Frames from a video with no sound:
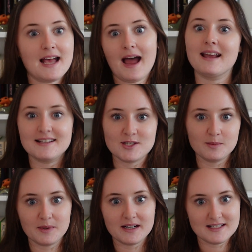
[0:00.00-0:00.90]
I get
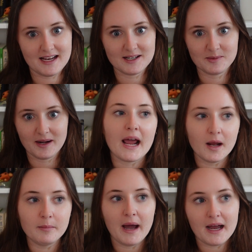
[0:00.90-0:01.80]
super excited when I
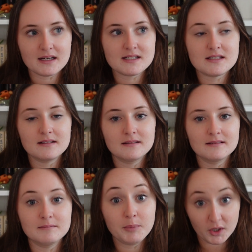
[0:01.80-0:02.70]
unbox
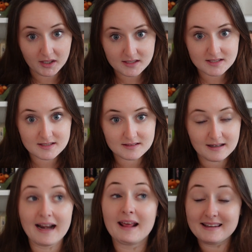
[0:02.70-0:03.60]
books
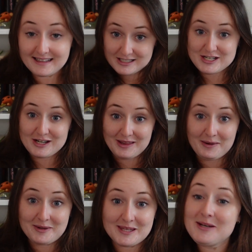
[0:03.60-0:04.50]
and I'd like to share that
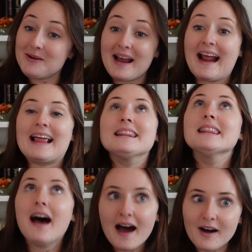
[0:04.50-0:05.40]
with you, and I
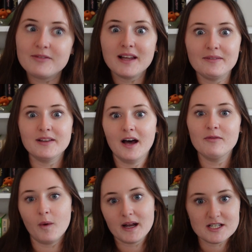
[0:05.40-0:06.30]
love
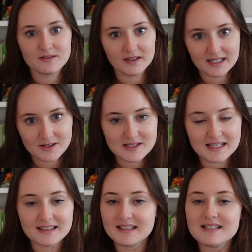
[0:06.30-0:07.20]
watching videos
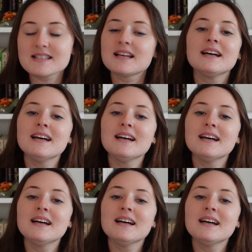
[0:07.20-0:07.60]
like this,